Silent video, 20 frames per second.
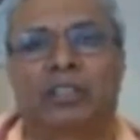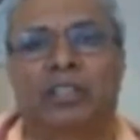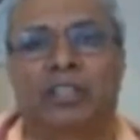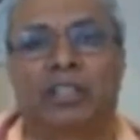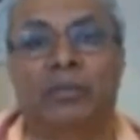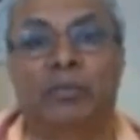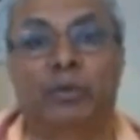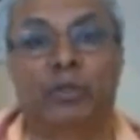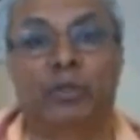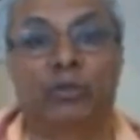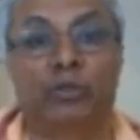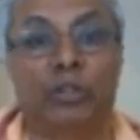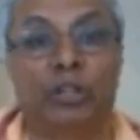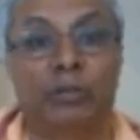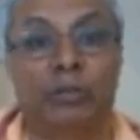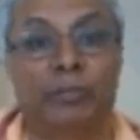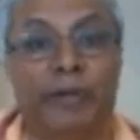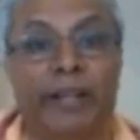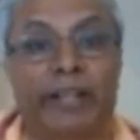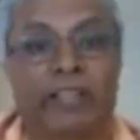If we do
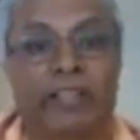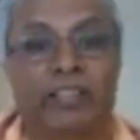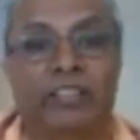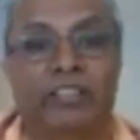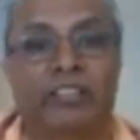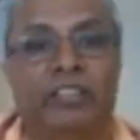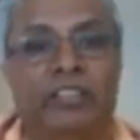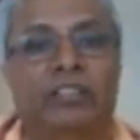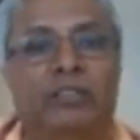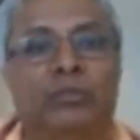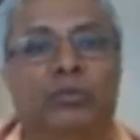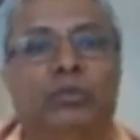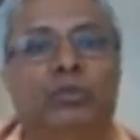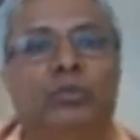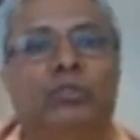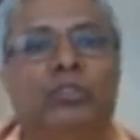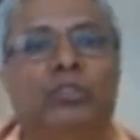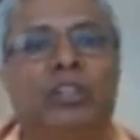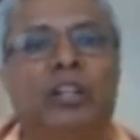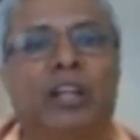not practice it, we
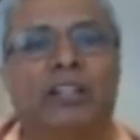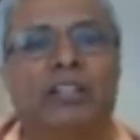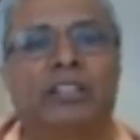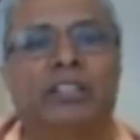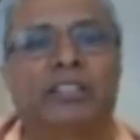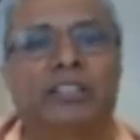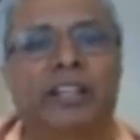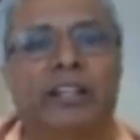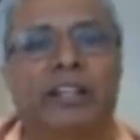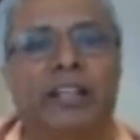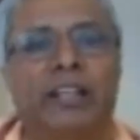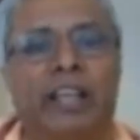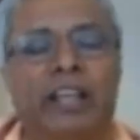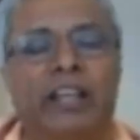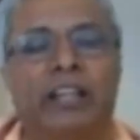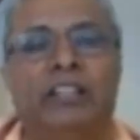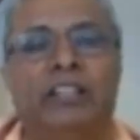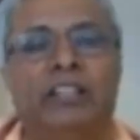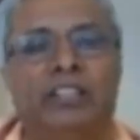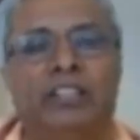will not understand
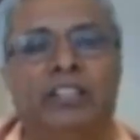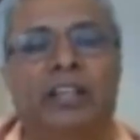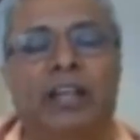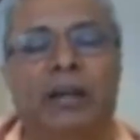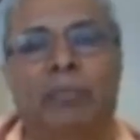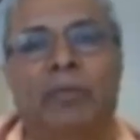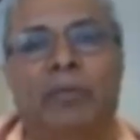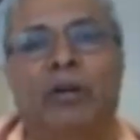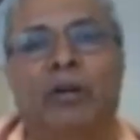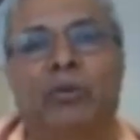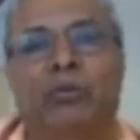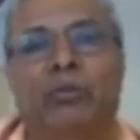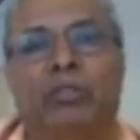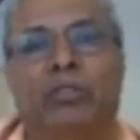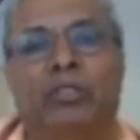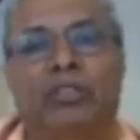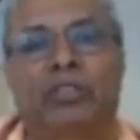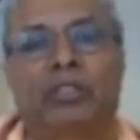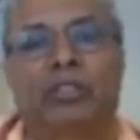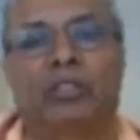anything about
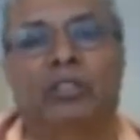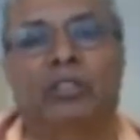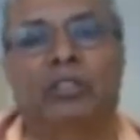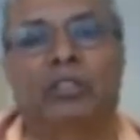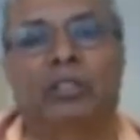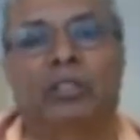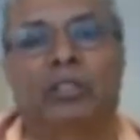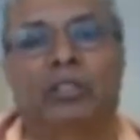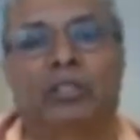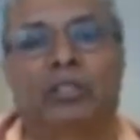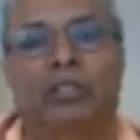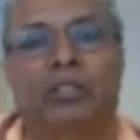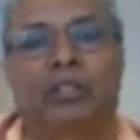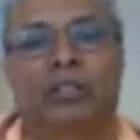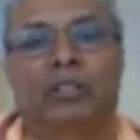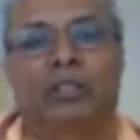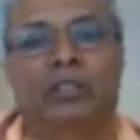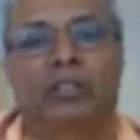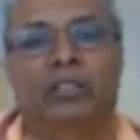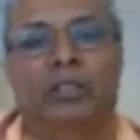
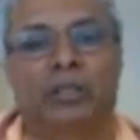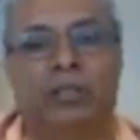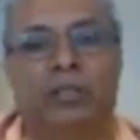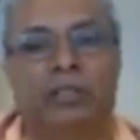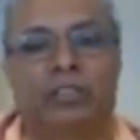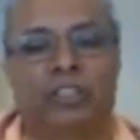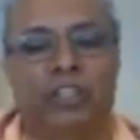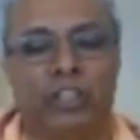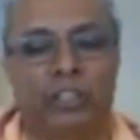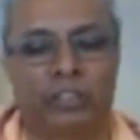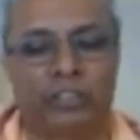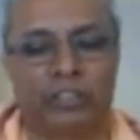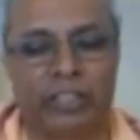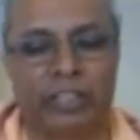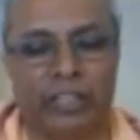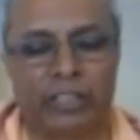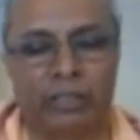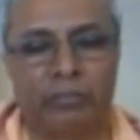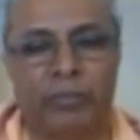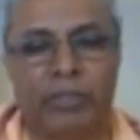the things
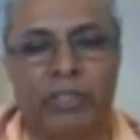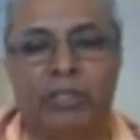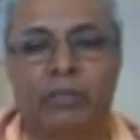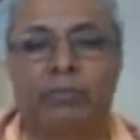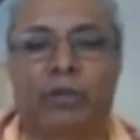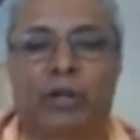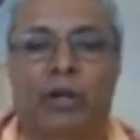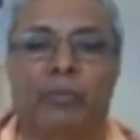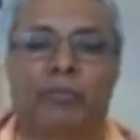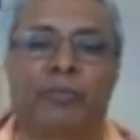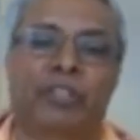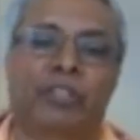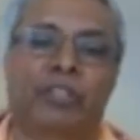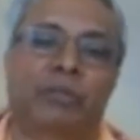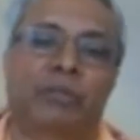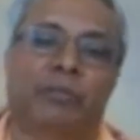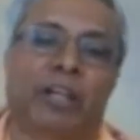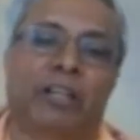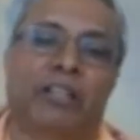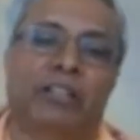that is being
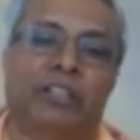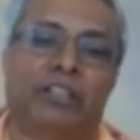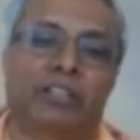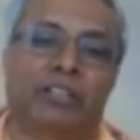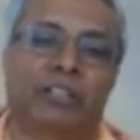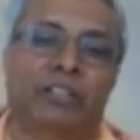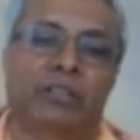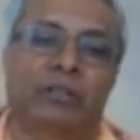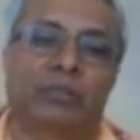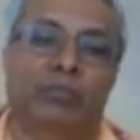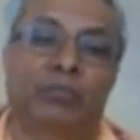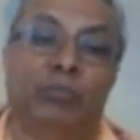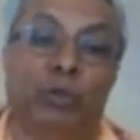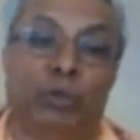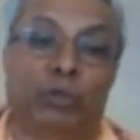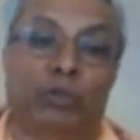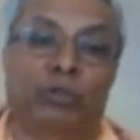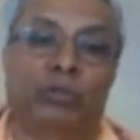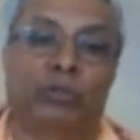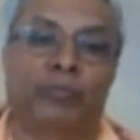promised by this
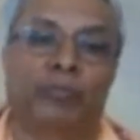book.